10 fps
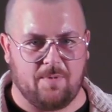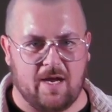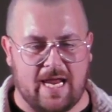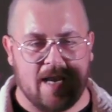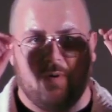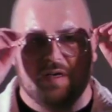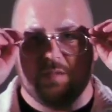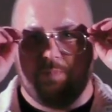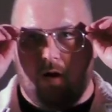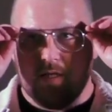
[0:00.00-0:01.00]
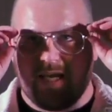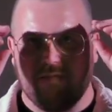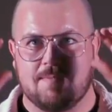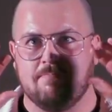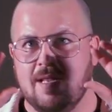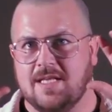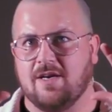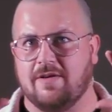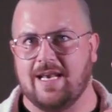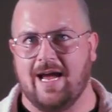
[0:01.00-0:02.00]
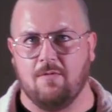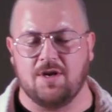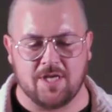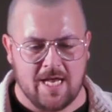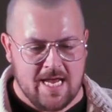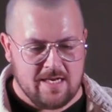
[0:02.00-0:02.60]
again, Apostle Paul is giving this military language,